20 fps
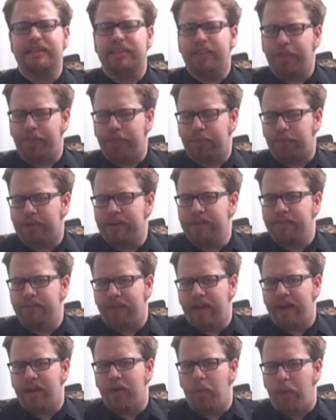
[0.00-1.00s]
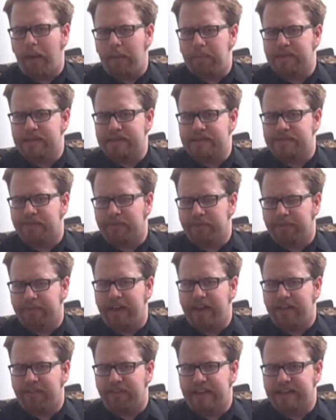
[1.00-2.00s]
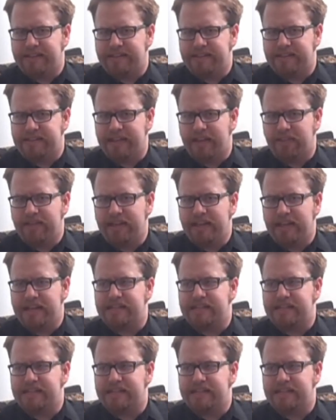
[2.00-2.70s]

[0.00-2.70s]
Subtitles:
like the 3 final weapons from Final Fantasy VII,